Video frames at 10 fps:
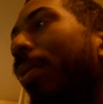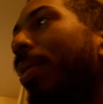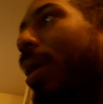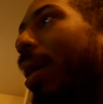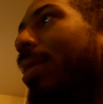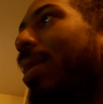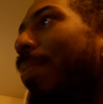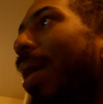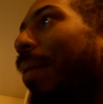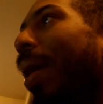Harmony. I
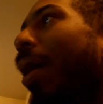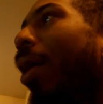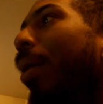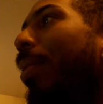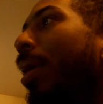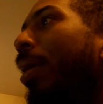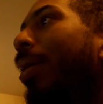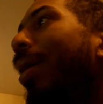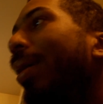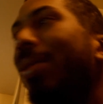said Mega Man Harmony.
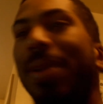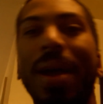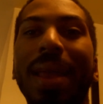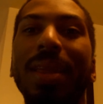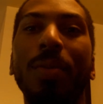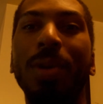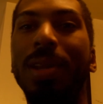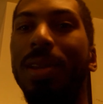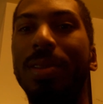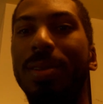Sorry, I didn't
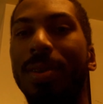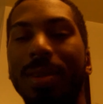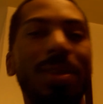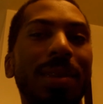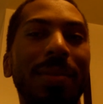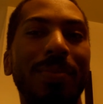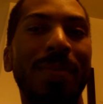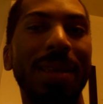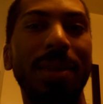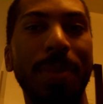want to
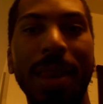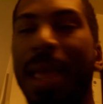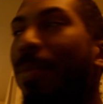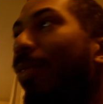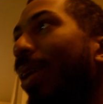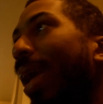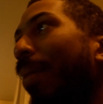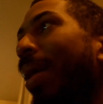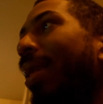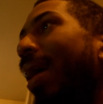mess up the name of your
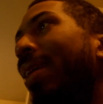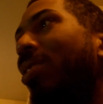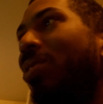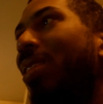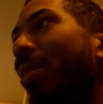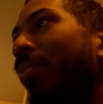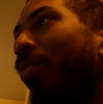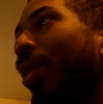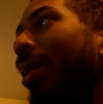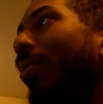game. I just
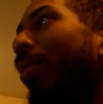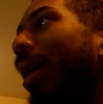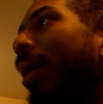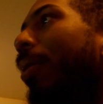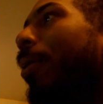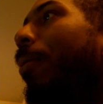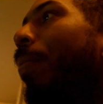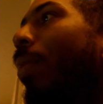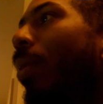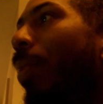didn't read it right.
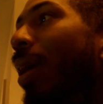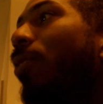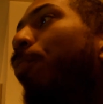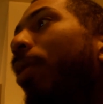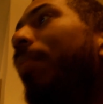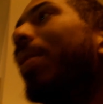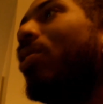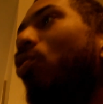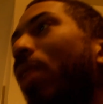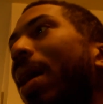But he's pretty
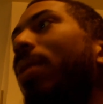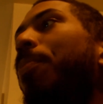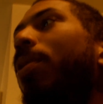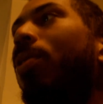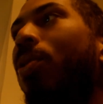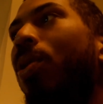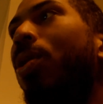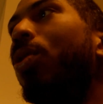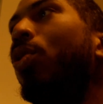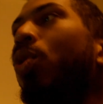much trying to put it
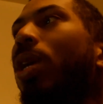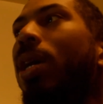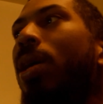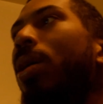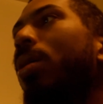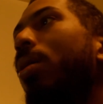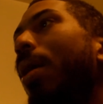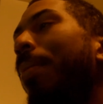on Ouya,